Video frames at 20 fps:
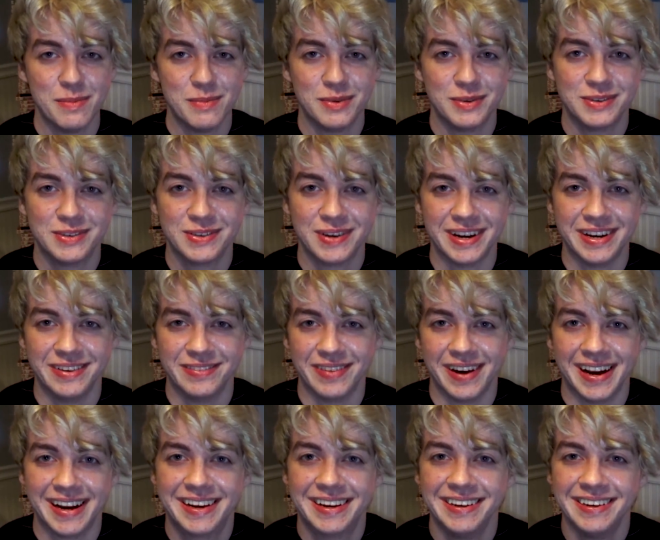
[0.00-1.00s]
I'm a train
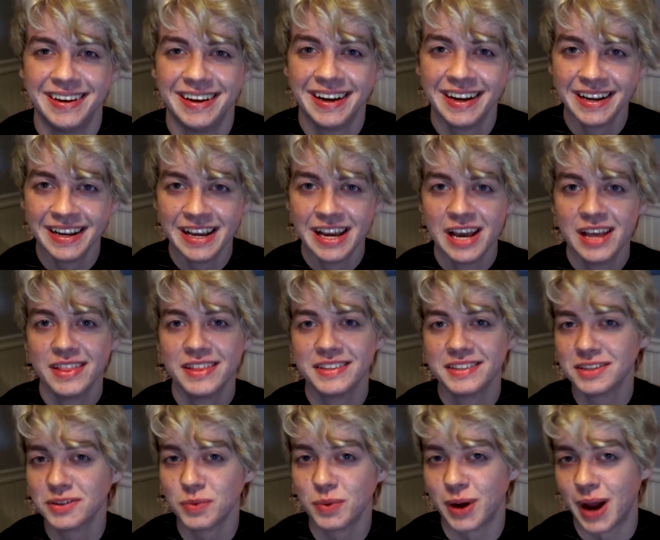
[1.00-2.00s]
wreck
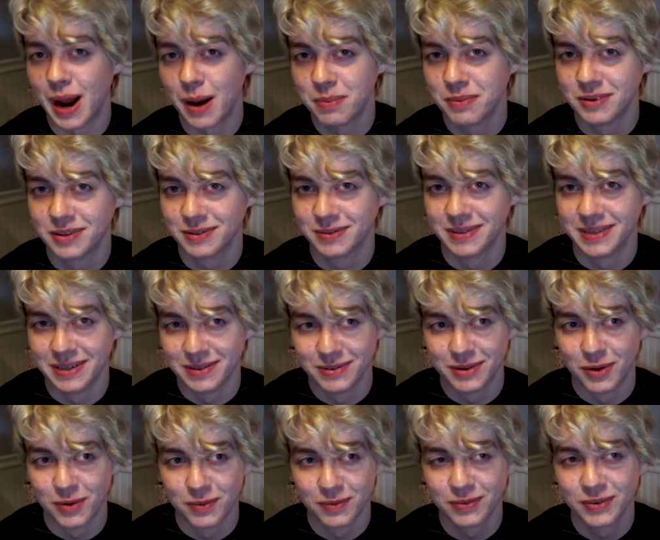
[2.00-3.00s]
this is what happens when you
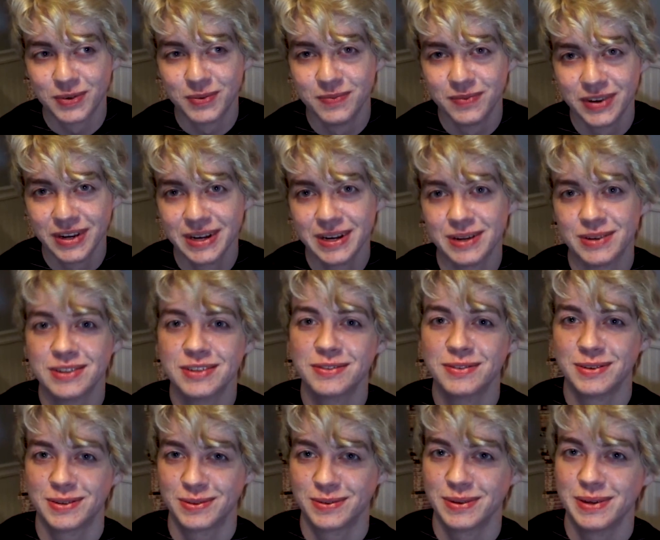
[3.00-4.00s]
don't film videos
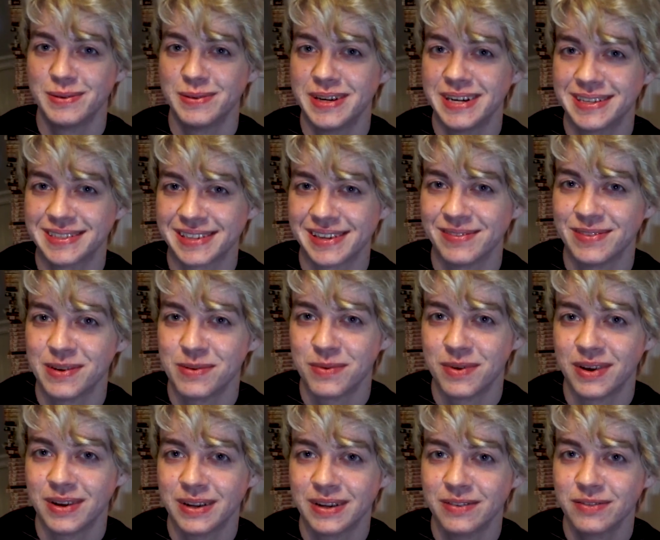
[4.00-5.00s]
for three weeks,
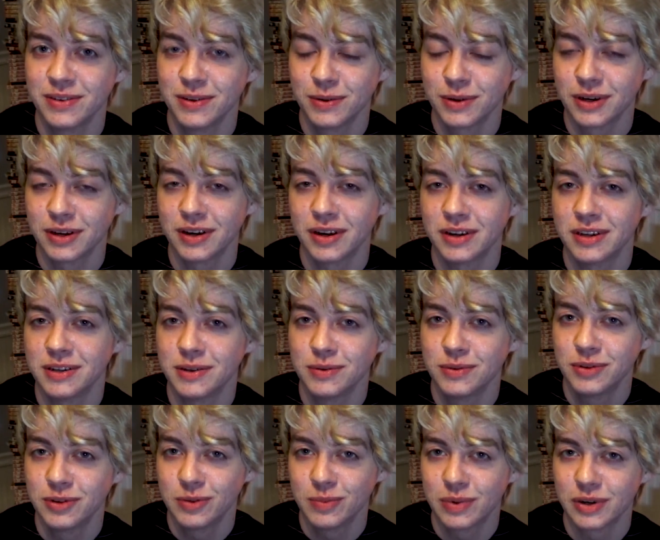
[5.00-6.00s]
everyone. If you are a
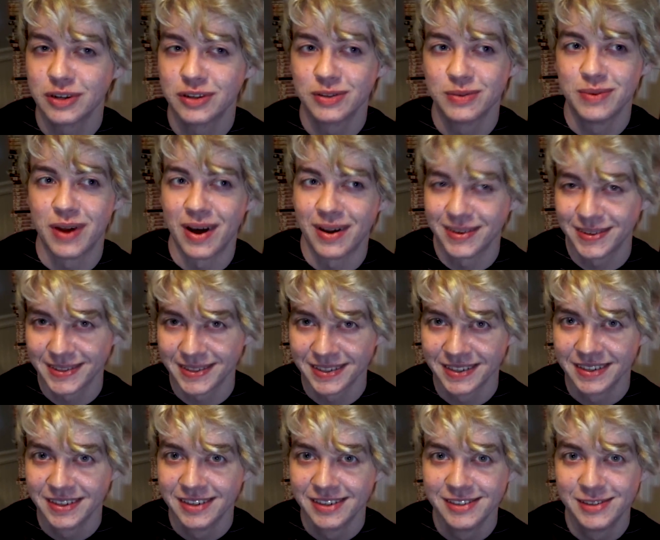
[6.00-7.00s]
YouTuber, do not,
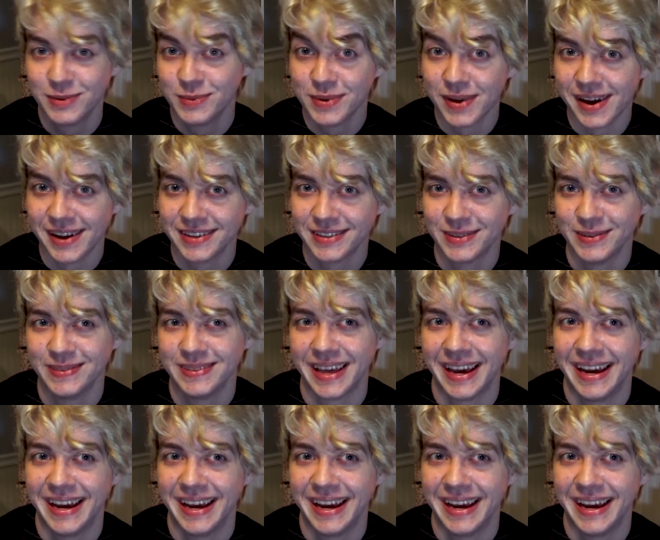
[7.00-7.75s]
do not do